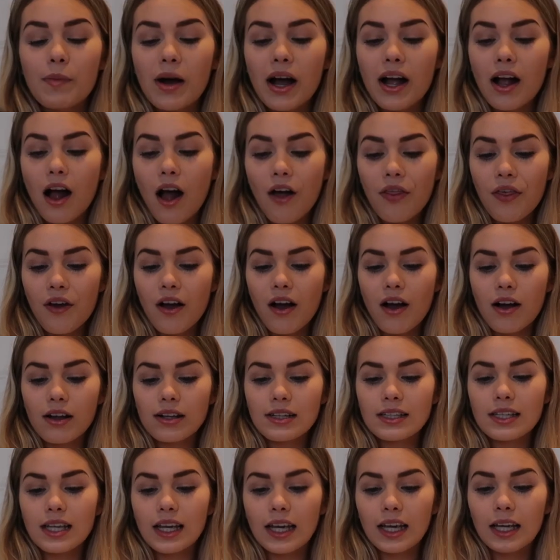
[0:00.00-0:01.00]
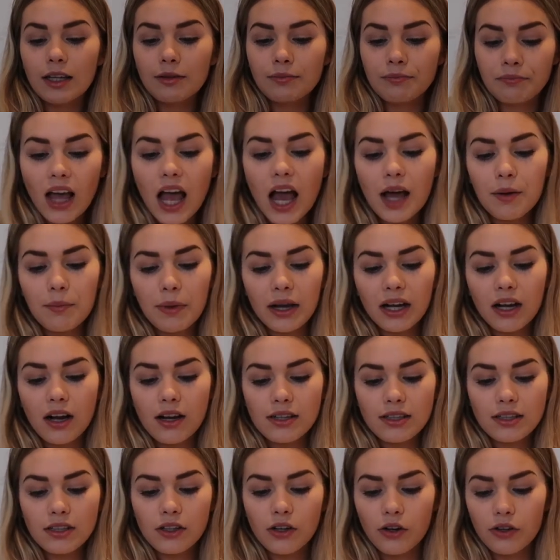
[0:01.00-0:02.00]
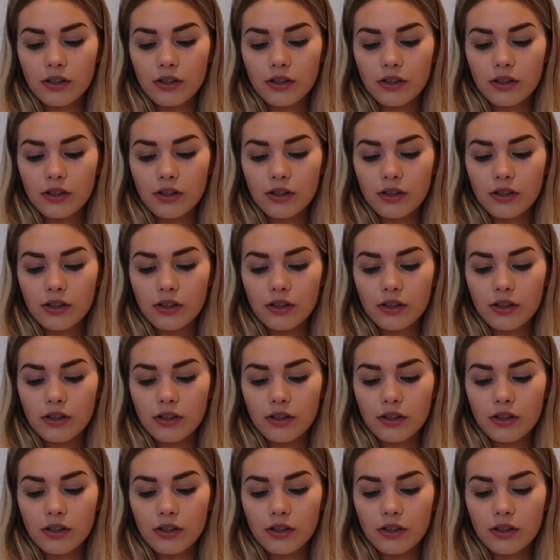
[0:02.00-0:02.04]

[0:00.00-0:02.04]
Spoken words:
My other auntie and my cousin